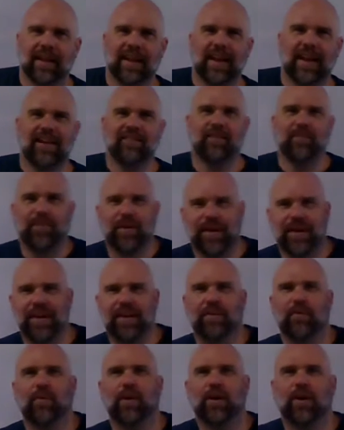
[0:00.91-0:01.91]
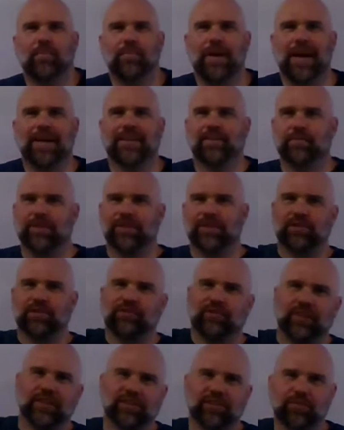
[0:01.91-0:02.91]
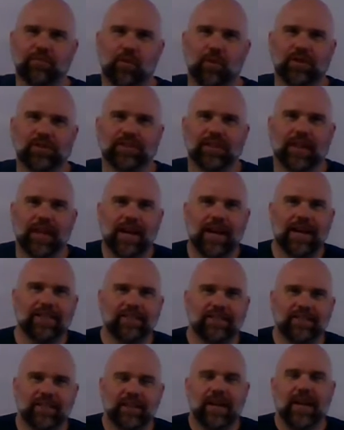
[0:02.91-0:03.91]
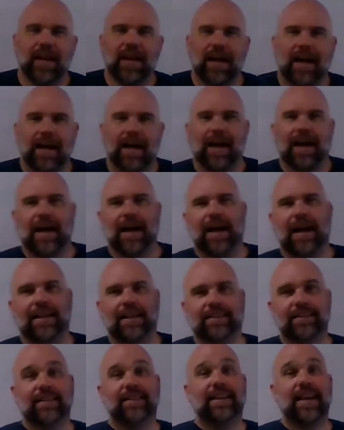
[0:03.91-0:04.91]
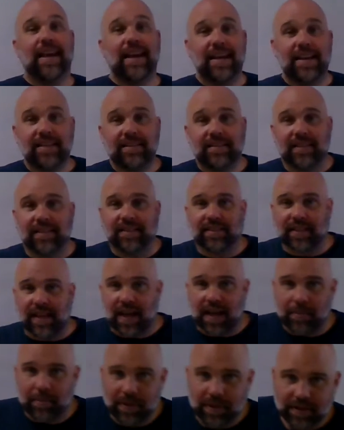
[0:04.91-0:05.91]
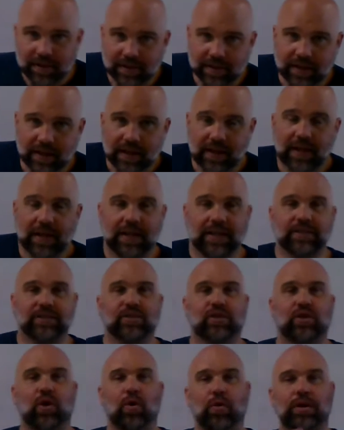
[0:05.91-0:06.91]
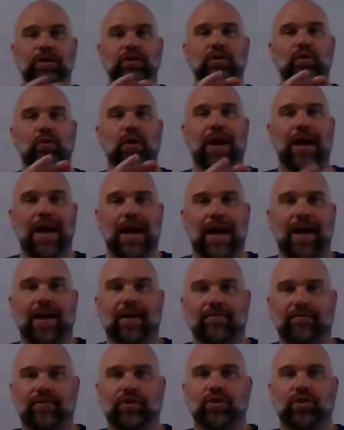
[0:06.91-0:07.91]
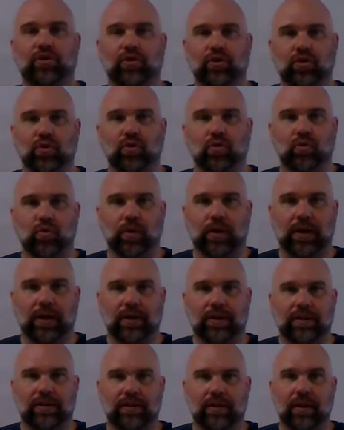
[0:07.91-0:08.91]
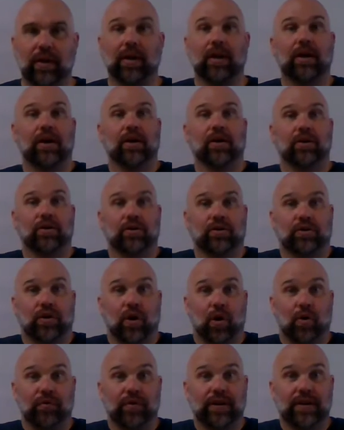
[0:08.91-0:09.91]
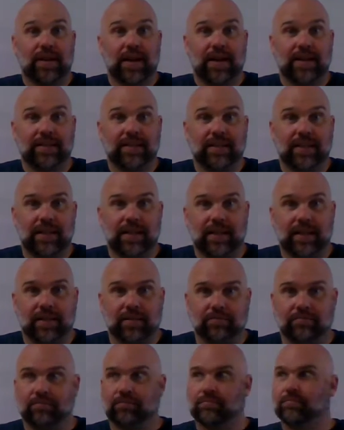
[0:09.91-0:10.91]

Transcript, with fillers: Hey everybody, welcome back to Mr. Finn's sports class. Uh, today's assignment is going to have to do with COVID-19.